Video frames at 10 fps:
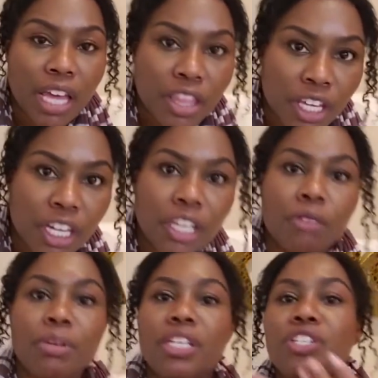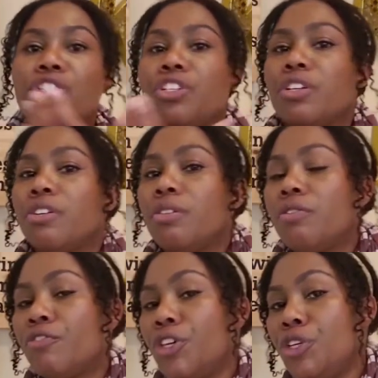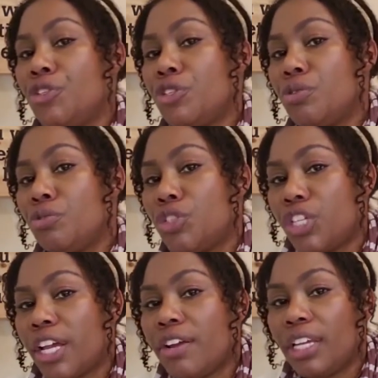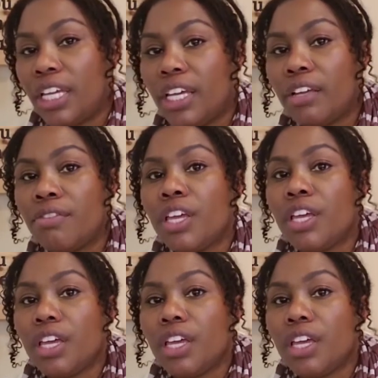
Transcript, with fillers: And then it'll be easier for you to share and give